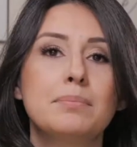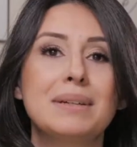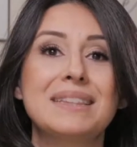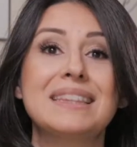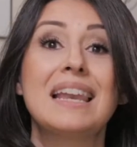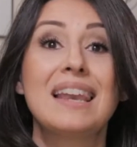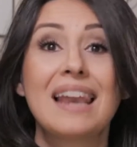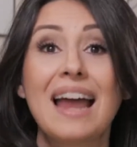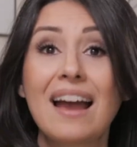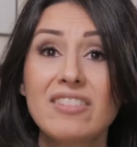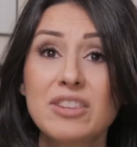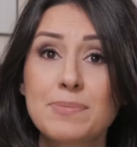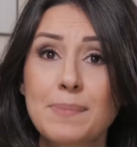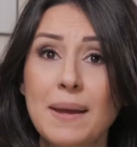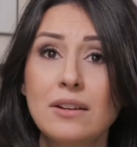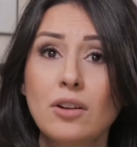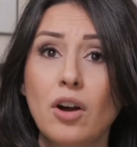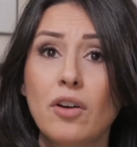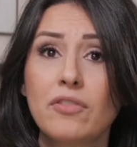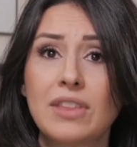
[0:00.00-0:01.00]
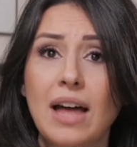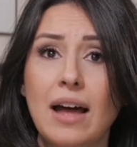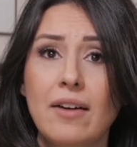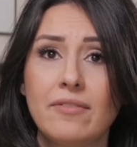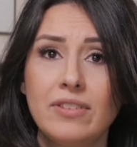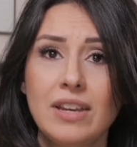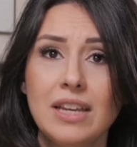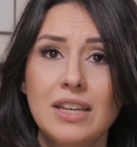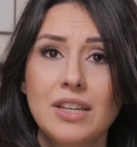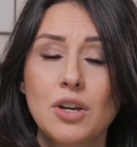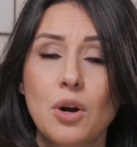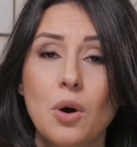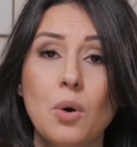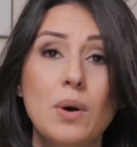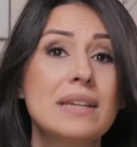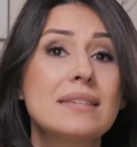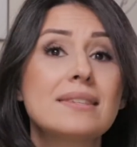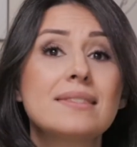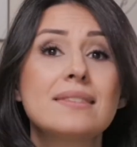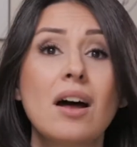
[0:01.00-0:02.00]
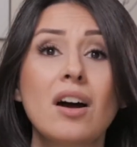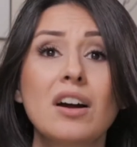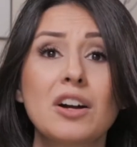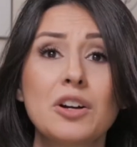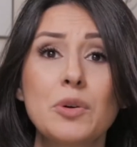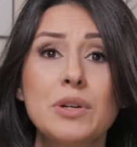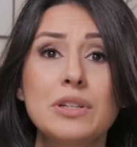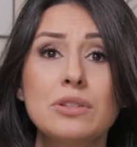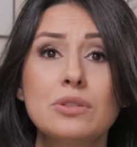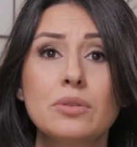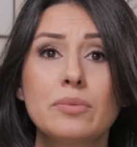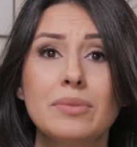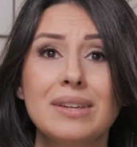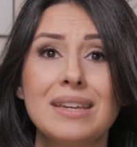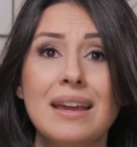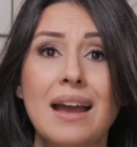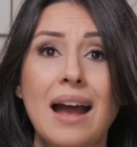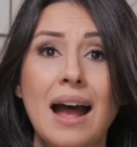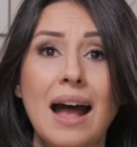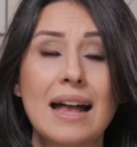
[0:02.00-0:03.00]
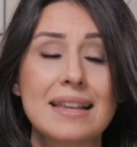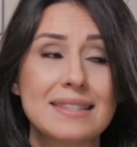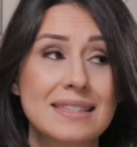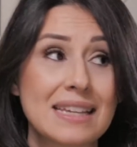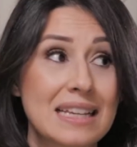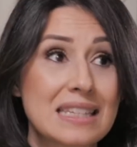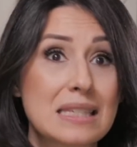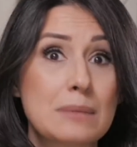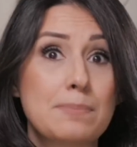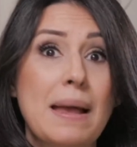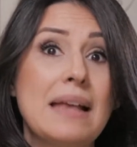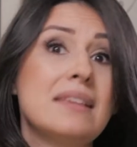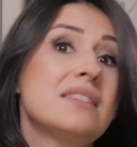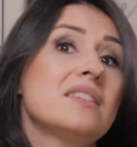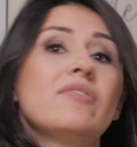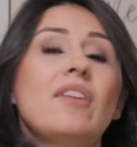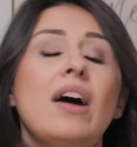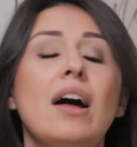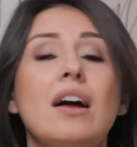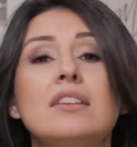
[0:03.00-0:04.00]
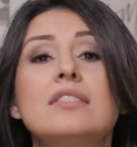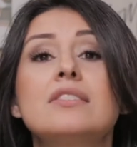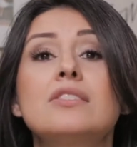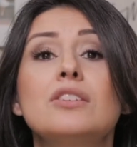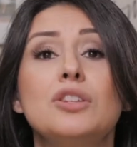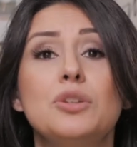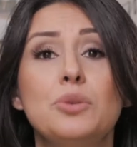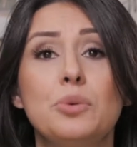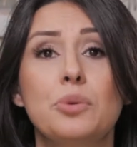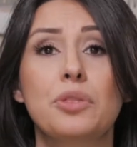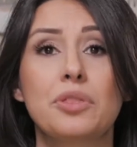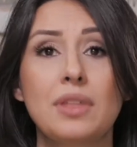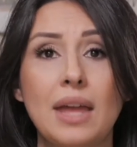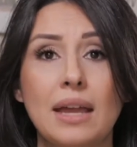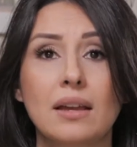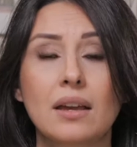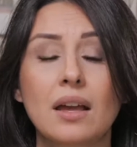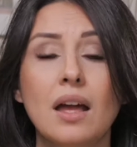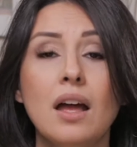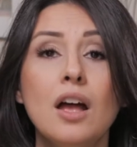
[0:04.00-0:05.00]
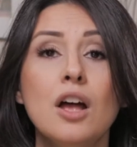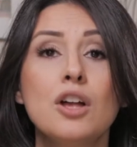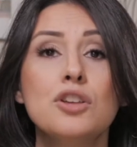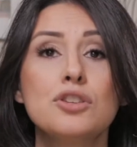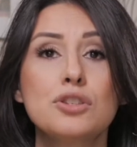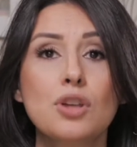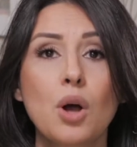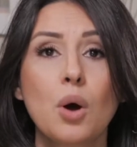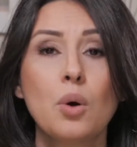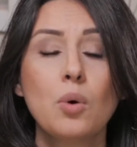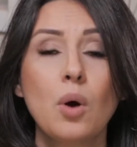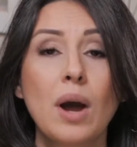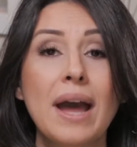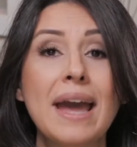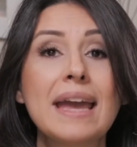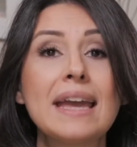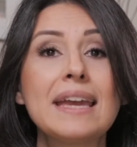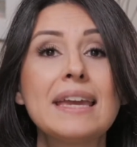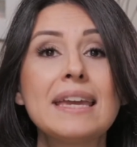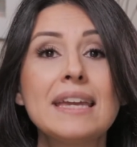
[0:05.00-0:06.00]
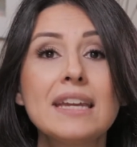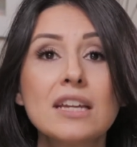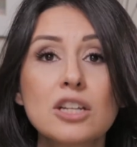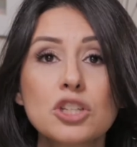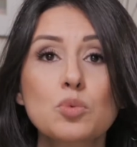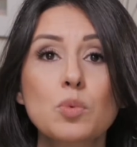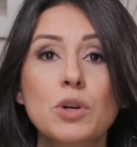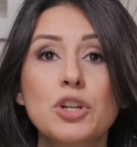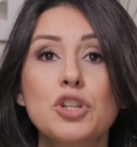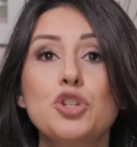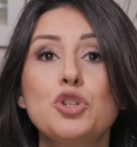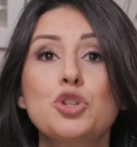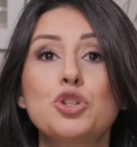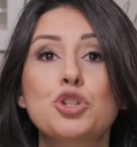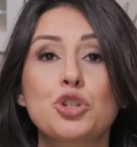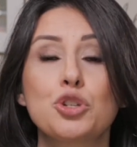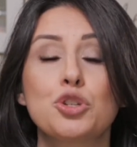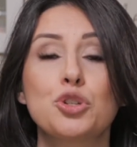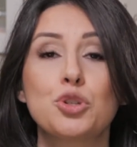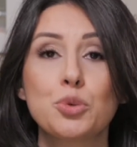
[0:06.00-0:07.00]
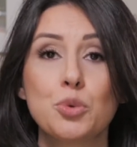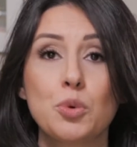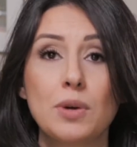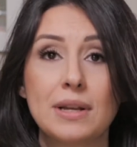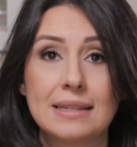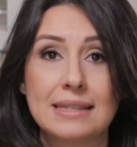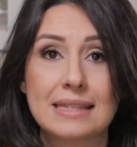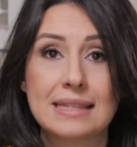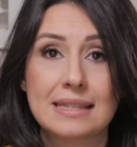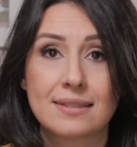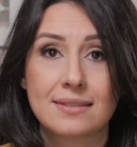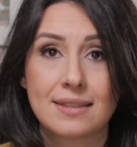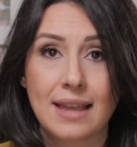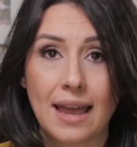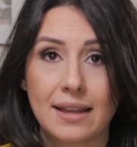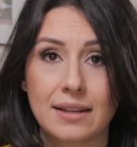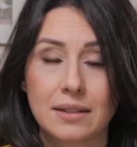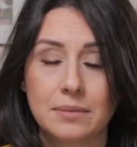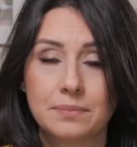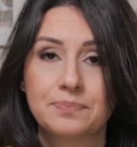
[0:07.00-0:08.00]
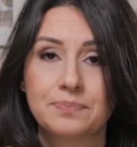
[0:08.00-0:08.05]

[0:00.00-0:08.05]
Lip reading: but the lifespan of that video is not going to be as expensive as you think. So here's what you should do instead.